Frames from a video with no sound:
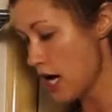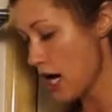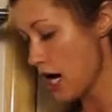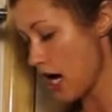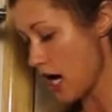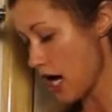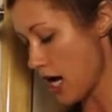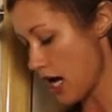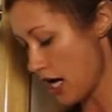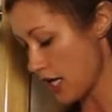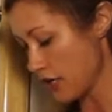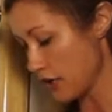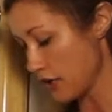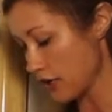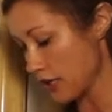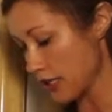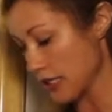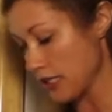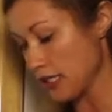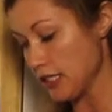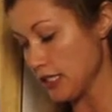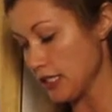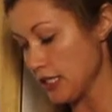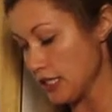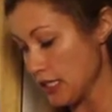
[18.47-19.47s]
You're going
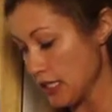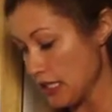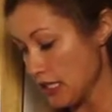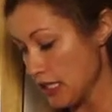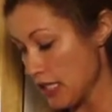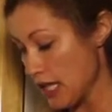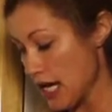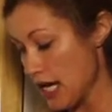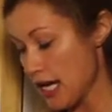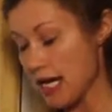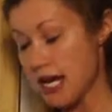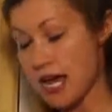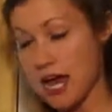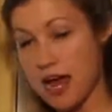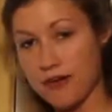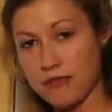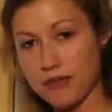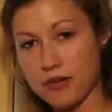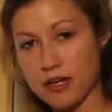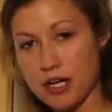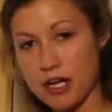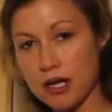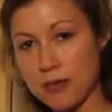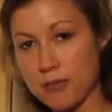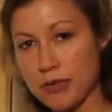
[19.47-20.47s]
to need a half
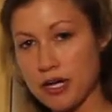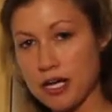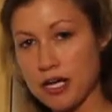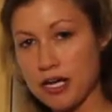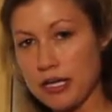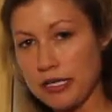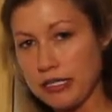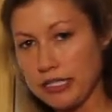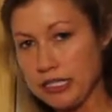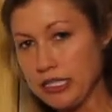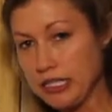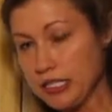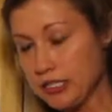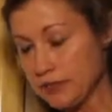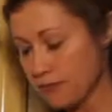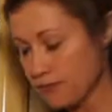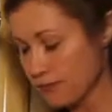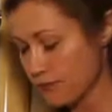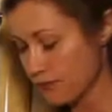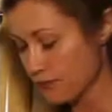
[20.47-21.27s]
a cup of honey,